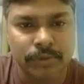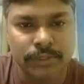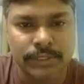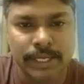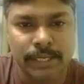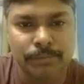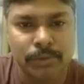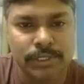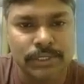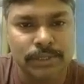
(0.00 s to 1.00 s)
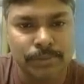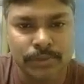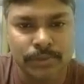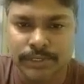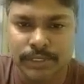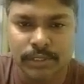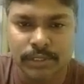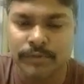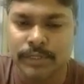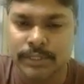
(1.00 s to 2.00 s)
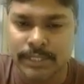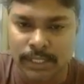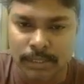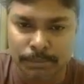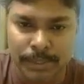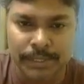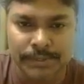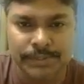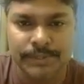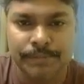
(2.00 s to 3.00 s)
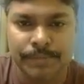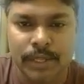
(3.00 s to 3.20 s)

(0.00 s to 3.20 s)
the second part is the processor of the signal peaks,